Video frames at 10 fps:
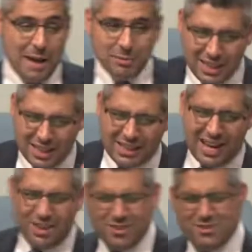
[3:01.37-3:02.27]
sitting there
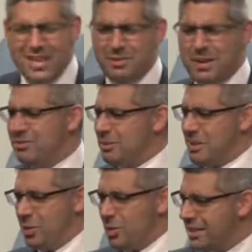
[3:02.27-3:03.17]
going, really, we have to be
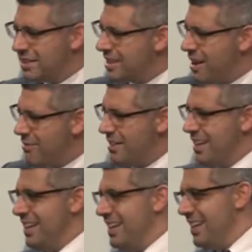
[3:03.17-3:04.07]
told this stuff?
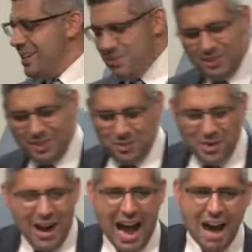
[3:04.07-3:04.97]
Did we
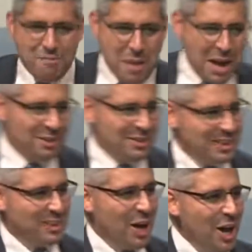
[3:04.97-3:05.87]
not have parents
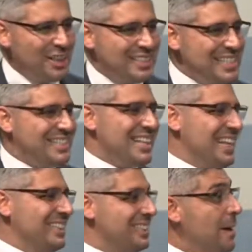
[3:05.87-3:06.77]
that taught us these
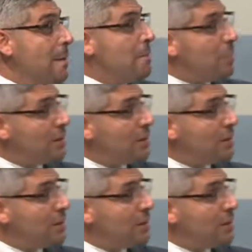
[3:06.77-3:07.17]
things? But